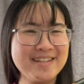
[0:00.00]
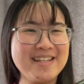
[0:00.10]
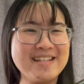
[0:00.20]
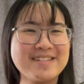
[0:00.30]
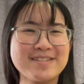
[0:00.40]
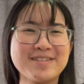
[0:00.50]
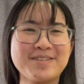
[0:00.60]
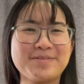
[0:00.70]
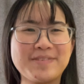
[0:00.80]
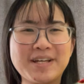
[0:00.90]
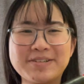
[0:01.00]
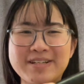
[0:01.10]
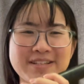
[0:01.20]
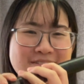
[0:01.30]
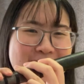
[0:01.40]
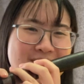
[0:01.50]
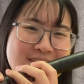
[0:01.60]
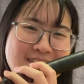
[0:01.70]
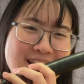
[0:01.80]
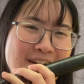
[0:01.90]
Dizi sort of fingering, so
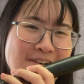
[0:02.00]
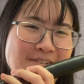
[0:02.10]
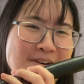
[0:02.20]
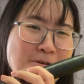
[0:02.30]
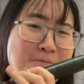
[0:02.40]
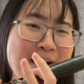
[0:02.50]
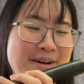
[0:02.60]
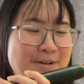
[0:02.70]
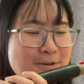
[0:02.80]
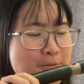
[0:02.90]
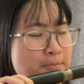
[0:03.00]
just let go hole by hole.